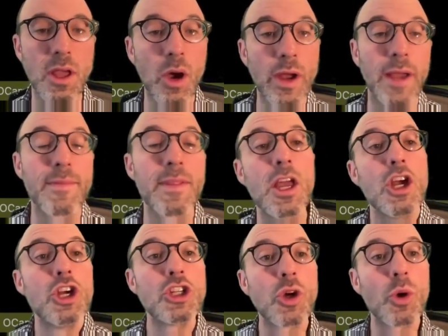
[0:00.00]
Okay,
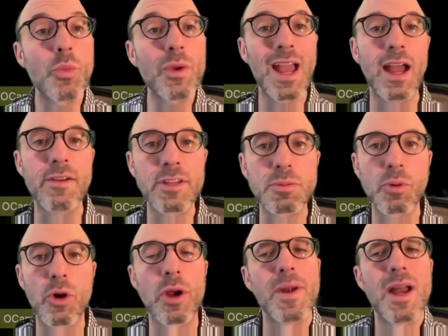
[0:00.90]
so we have this
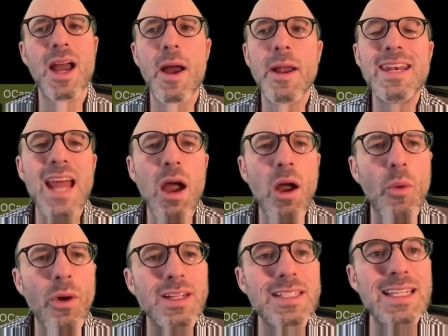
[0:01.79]
program. Now I
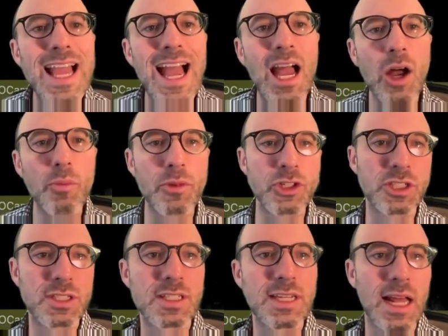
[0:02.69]
want to see how much
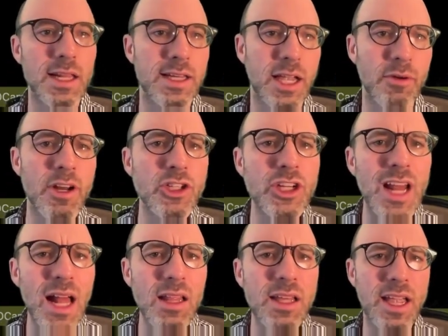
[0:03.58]
does this allocate, right? It should
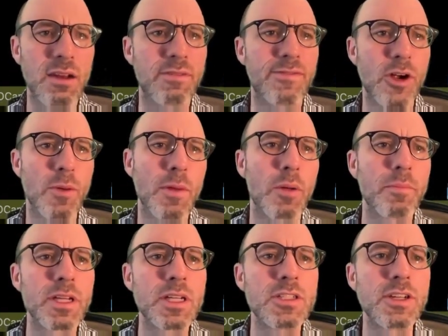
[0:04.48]
allocate a fair amount
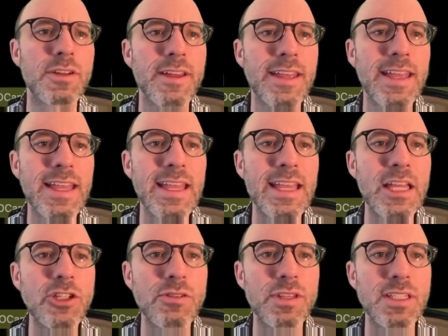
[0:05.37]
because
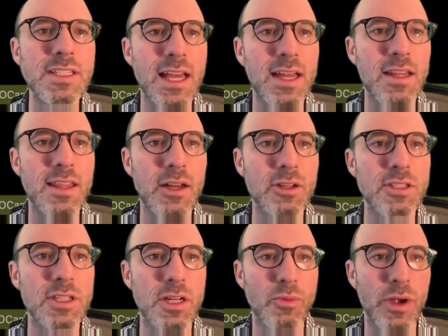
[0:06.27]
each of the
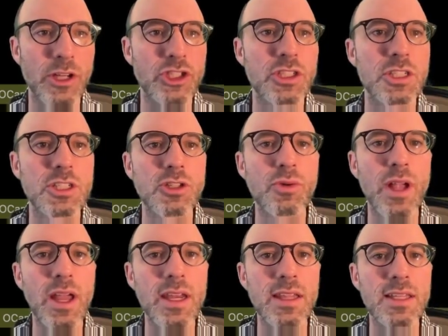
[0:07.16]
10,000 iterations is
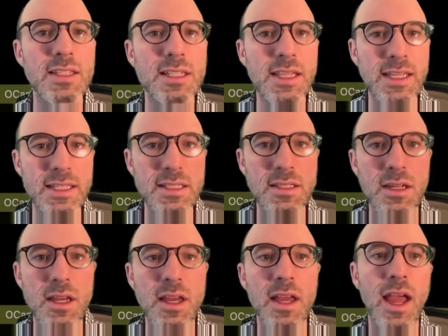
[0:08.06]
creating this list.
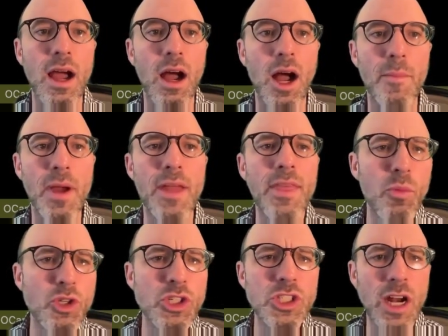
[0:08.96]
And then
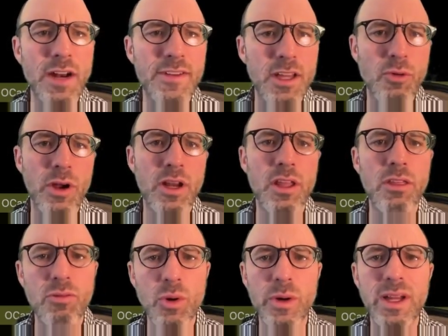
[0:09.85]
we're just kind of iterating
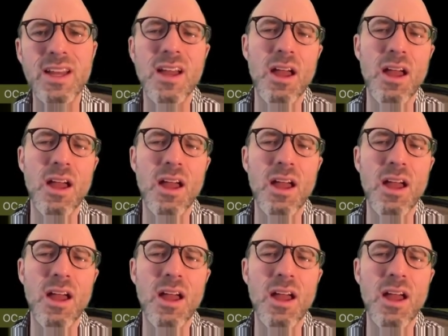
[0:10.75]
through it.